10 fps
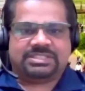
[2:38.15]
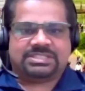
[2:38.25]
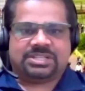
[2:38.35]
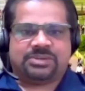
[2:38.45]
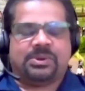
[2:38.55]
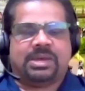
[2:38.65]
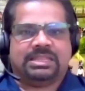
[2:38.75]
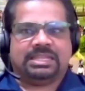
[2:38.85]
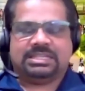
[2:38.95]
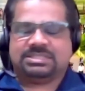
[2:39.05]
So I
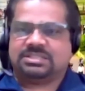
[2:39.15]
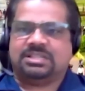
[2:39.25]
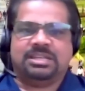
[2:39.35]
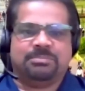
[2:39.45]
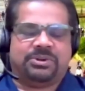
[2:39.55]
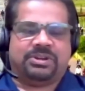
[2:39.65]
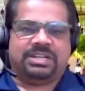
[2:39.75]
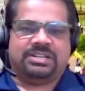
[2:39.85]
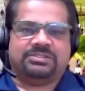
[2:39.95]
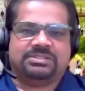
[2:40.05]
think it's really
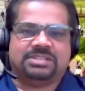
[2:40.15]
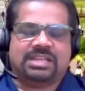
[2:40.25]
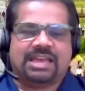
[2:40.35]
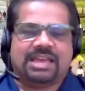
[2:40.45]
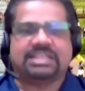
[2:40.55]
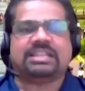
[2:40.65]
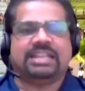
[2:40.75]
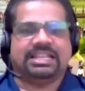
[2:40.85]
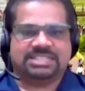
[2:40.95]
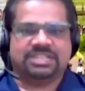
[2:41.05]
important to have that
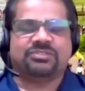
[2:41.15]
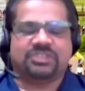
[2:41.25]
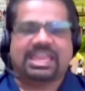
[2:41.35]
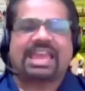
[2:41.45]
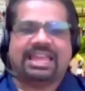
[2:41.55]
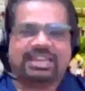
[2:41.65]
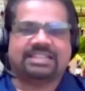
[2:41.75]
connection if you can,